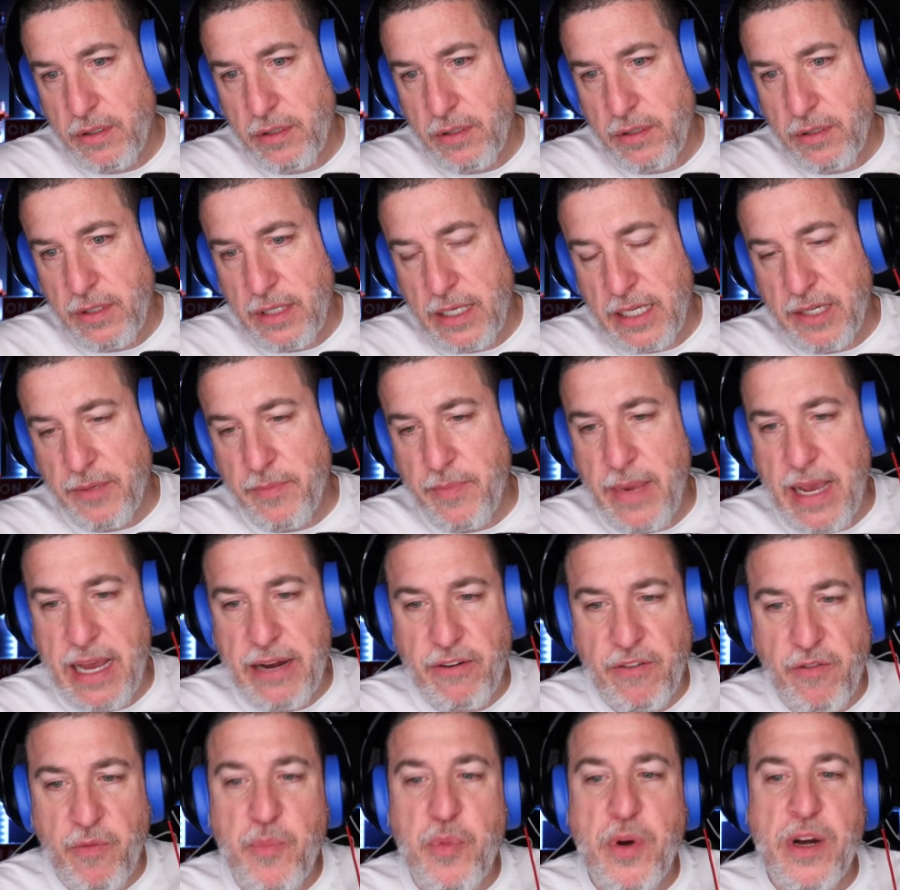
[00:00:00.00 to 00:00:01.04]
As a matter
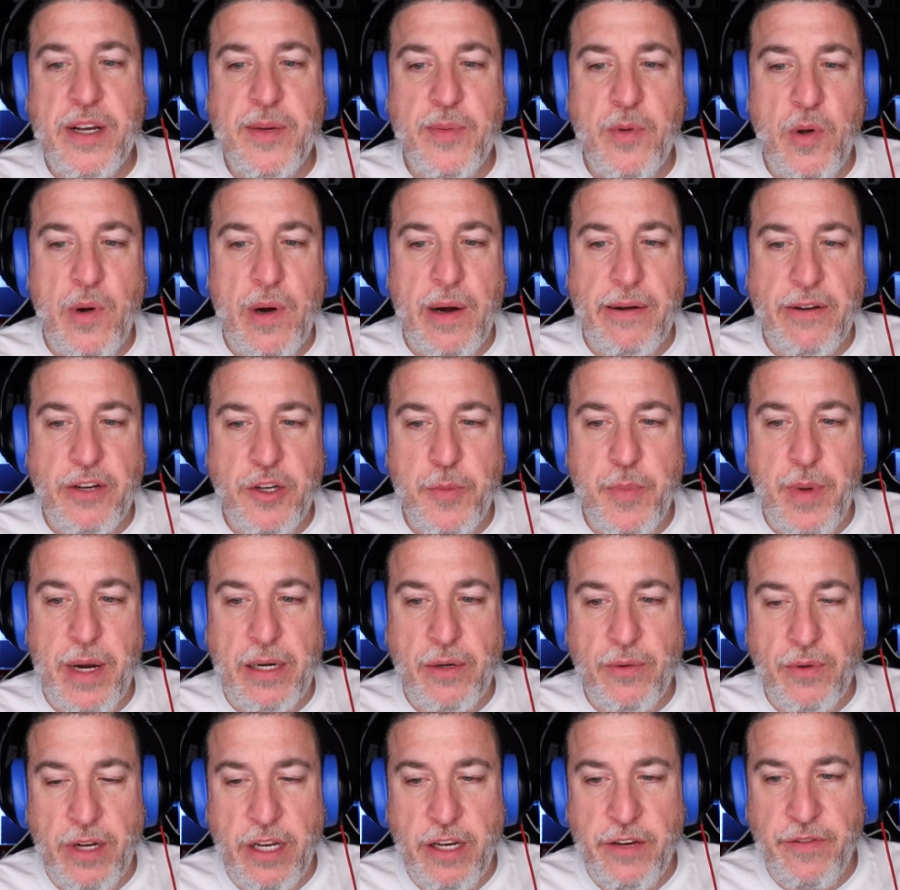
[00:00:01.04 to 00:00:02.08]
of principle, I respect
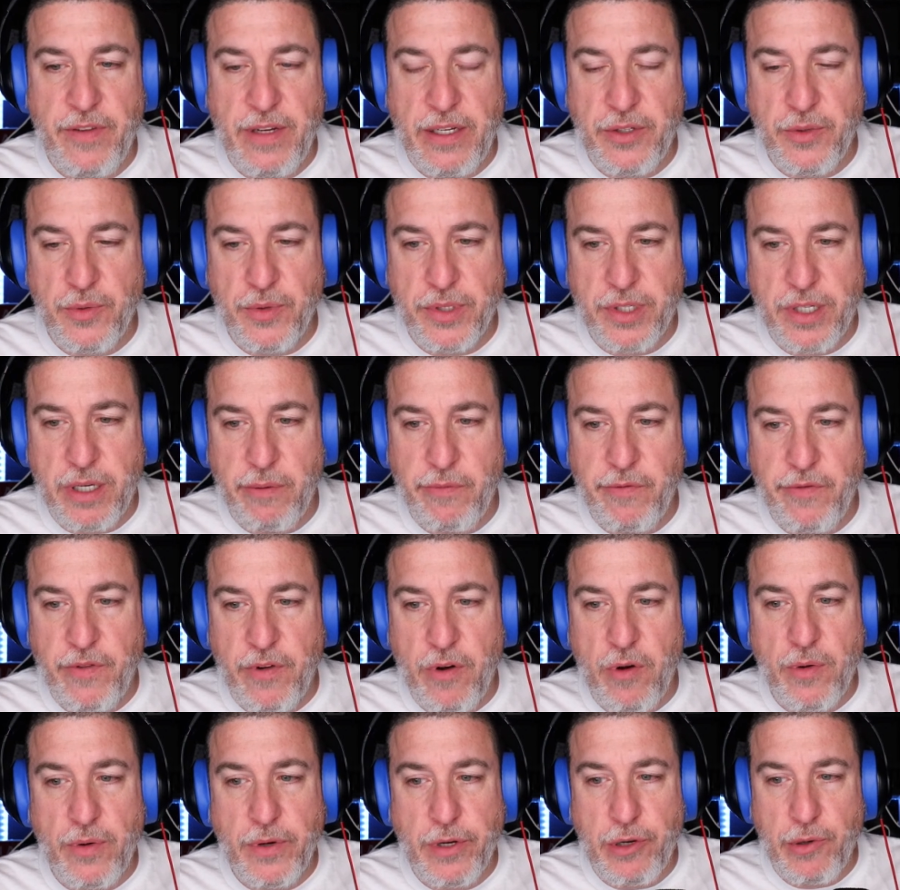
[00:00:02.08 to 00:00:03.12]
when individuals come
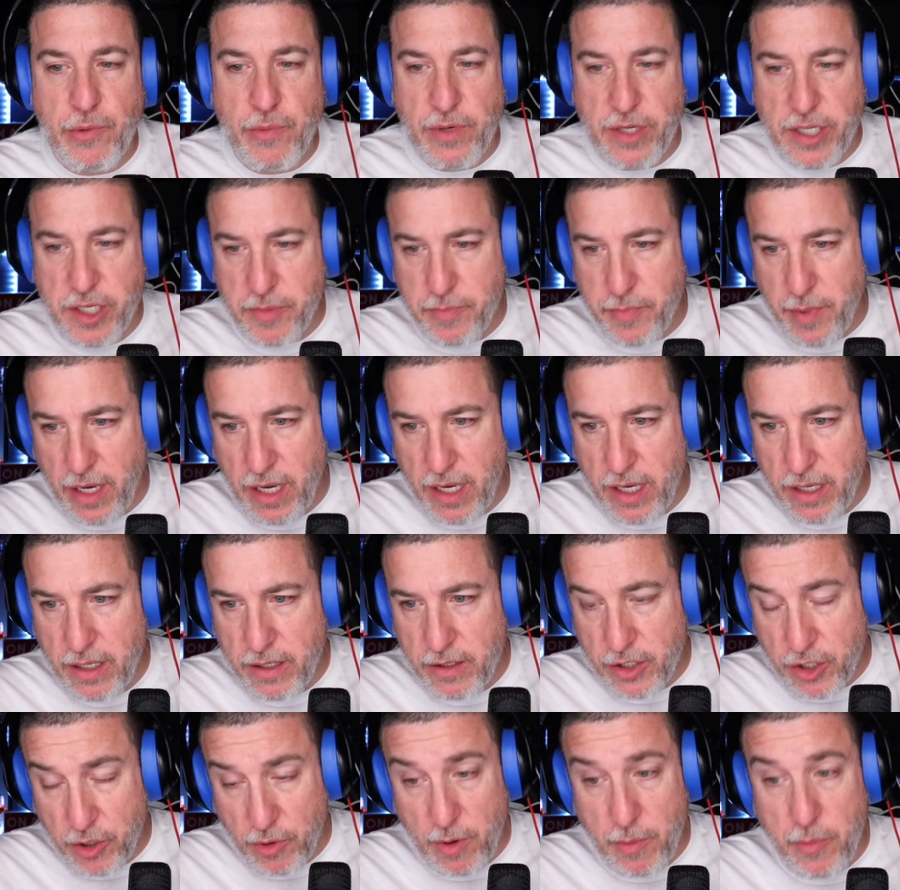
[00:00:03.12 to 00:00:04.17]
forward to
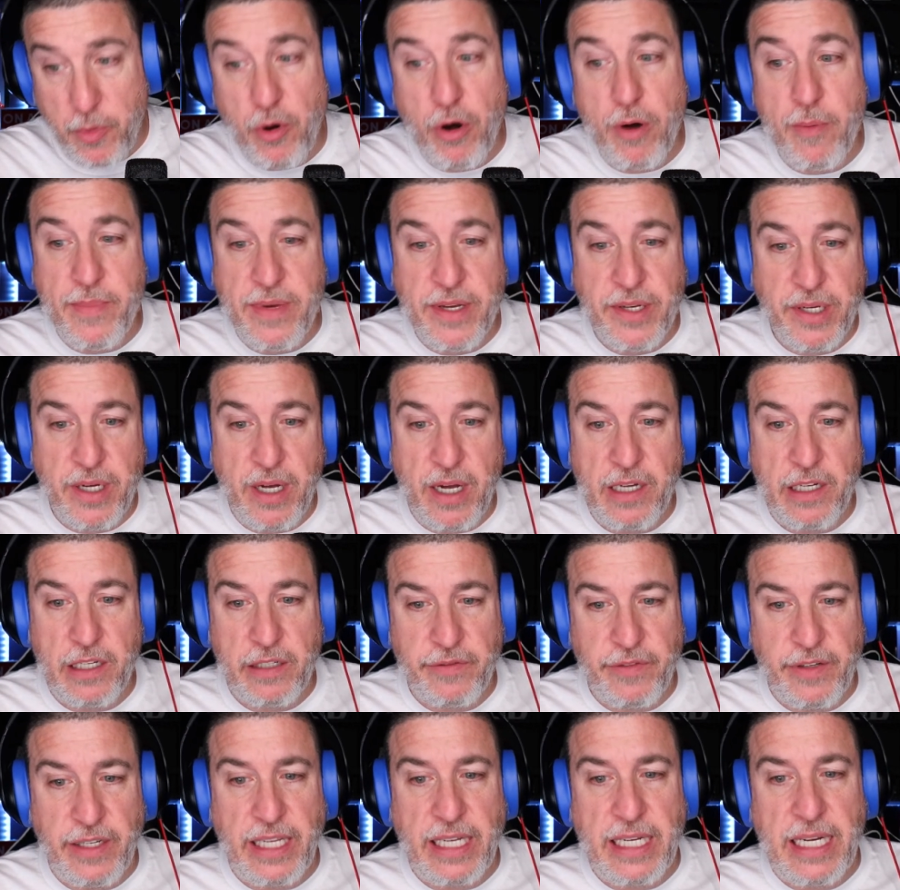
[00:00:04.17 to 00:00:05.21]
report misconduct of
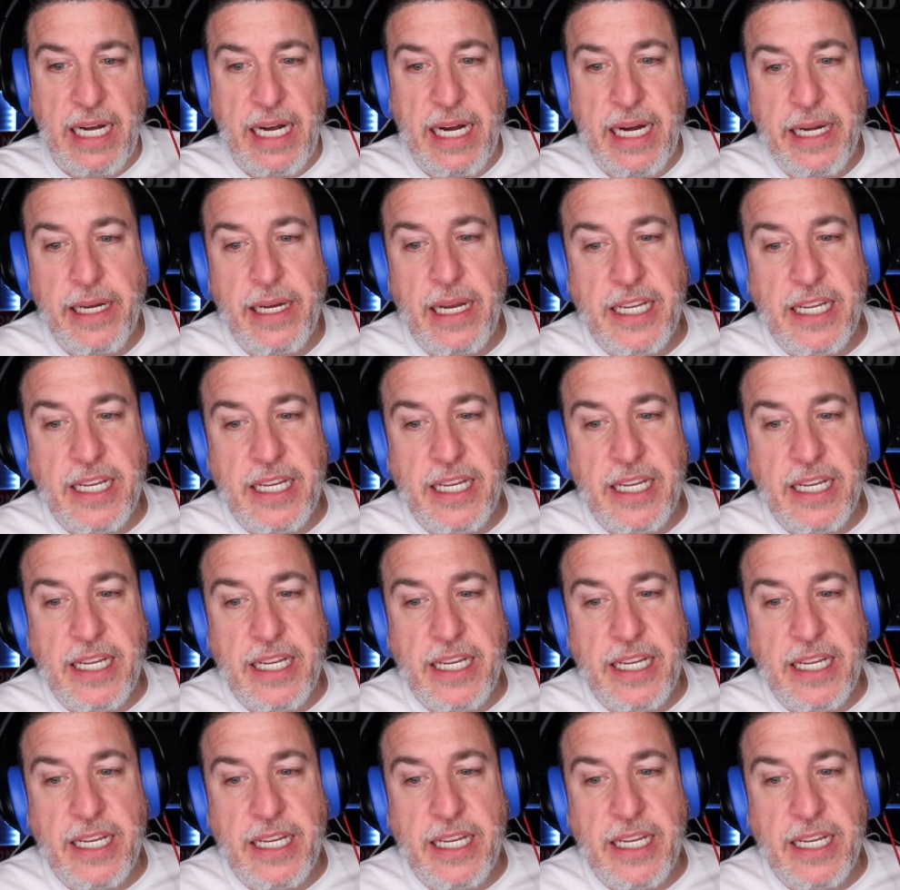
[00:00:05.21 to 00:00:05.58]
any kind.